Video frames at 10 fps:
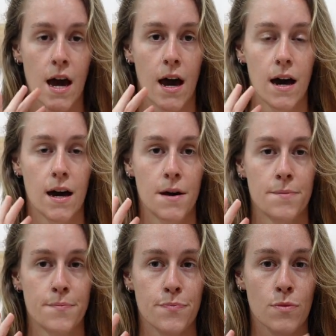
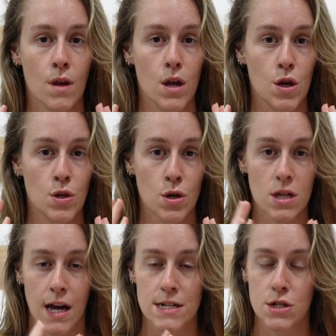Um, you're not
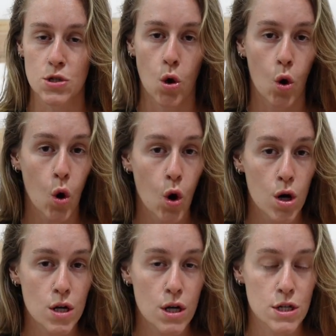allowed to
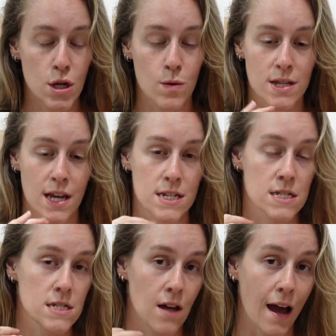talk, so it's like a
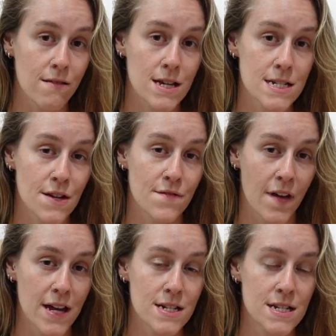silent
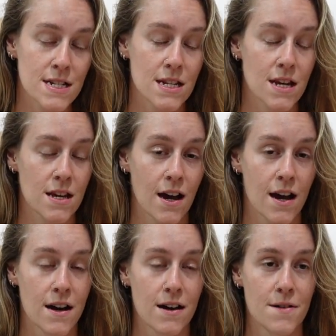event.
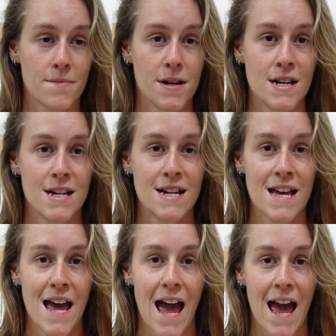Um,
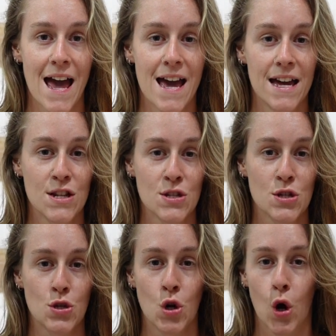
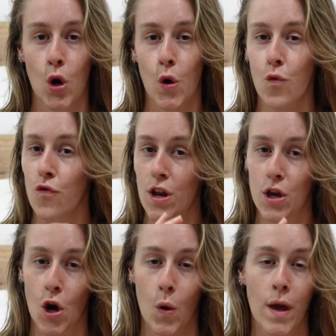and no
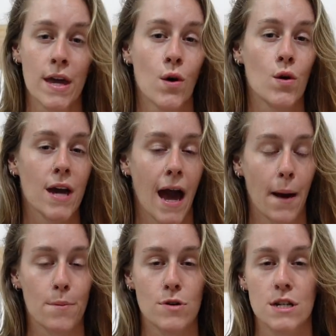videoing or
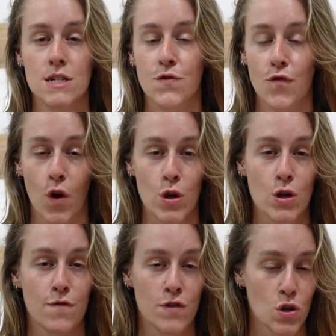cameras,
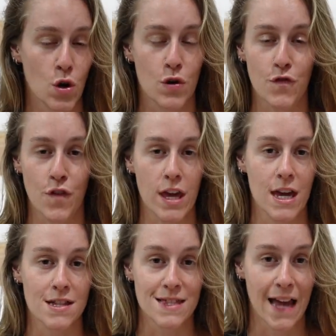photo, photography
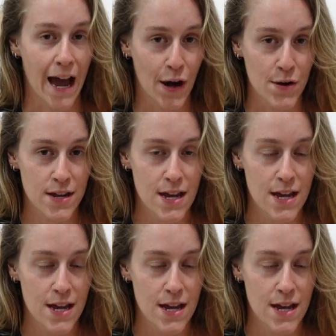allowed.